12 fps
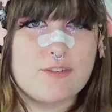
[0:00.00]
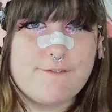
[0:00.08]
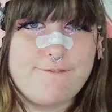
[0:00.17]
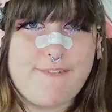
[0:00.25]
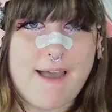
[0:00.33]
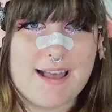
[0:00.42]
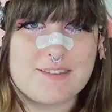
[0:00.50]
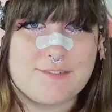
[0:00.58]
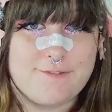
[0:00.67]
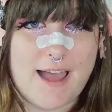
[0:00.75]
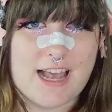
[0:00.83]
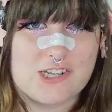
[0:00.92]
fast
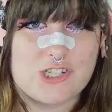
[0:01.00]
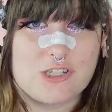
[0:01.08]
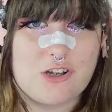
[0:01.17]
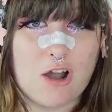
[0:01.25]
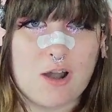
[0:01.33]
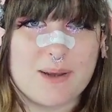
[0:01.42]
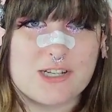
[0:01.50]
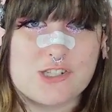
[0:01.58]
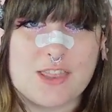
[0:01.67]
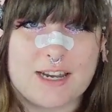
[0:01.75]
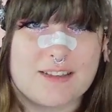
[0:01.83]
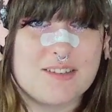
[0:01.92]
fashion garbage
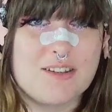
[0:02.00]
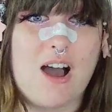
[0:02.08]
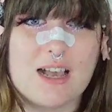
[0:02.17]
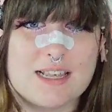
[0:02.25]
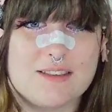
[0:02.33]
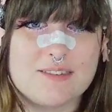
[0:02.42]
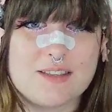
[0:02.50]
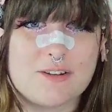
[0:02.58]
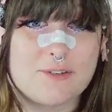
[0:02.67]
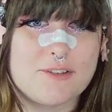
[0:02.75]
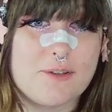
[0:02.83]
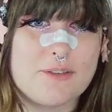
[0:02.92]
that is not
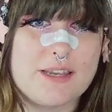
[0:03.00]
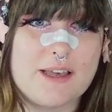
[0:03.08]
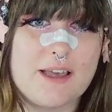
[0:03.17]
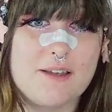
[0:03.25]
considered Lolita.